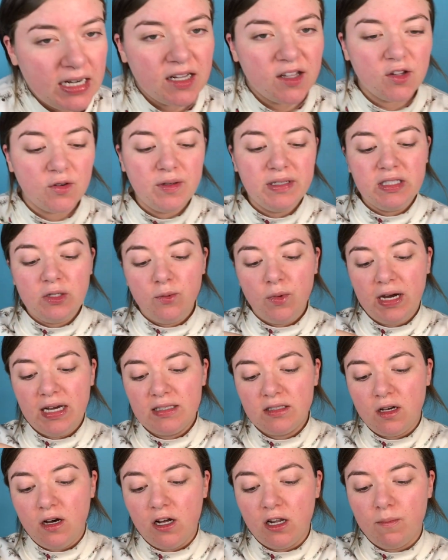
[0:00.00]
the reason why it's
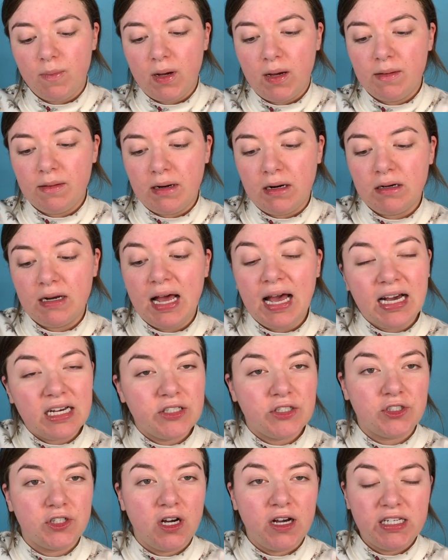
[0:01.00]
called Bobbi Brown
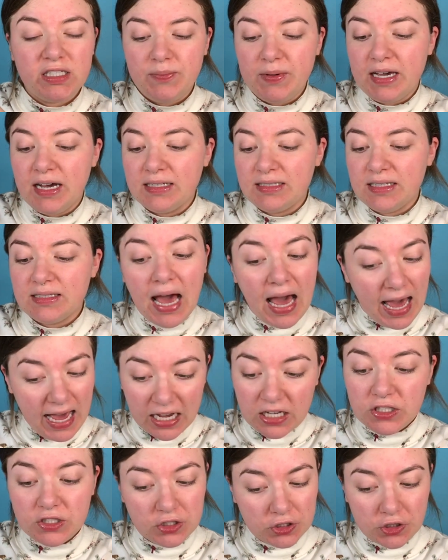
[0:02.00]
Extra is because it's
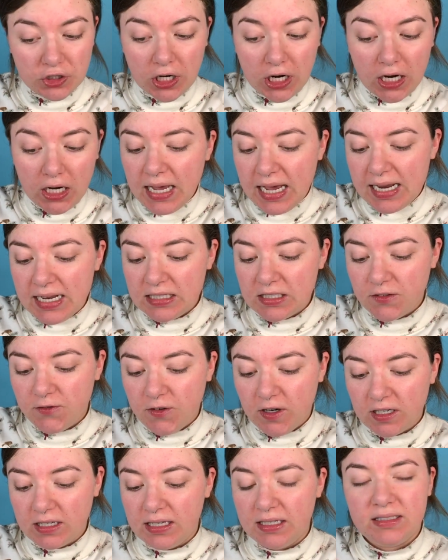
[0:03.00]
extra and it's a
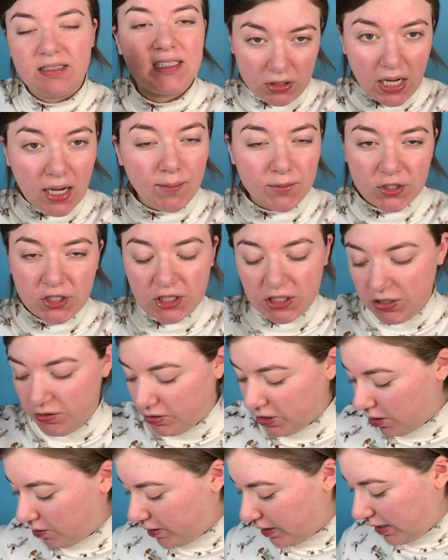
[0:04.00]
fucking step I'm sure you
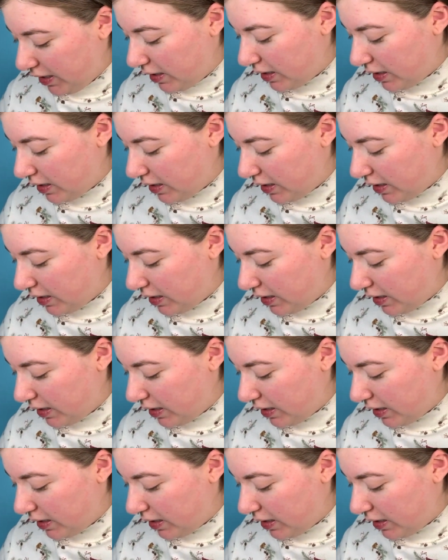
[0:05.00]
don't need.